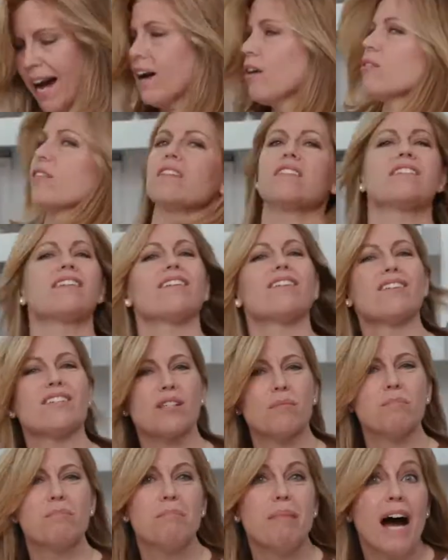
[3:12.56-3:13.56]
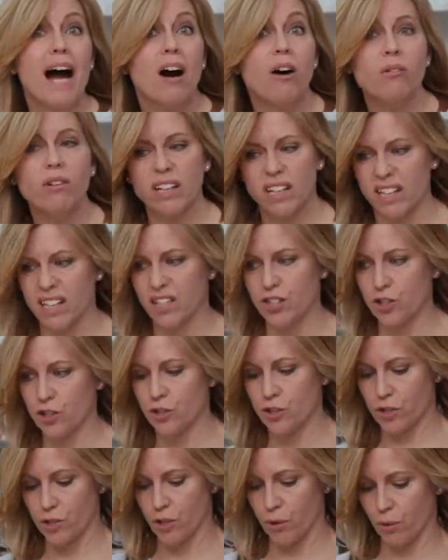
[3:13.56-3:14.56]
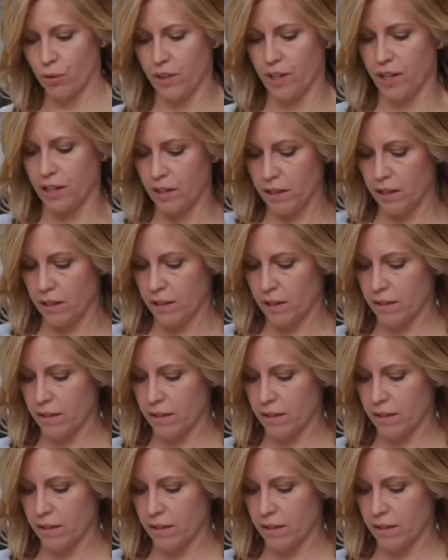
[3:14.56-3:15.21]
out until it's about 1 inch or so thick,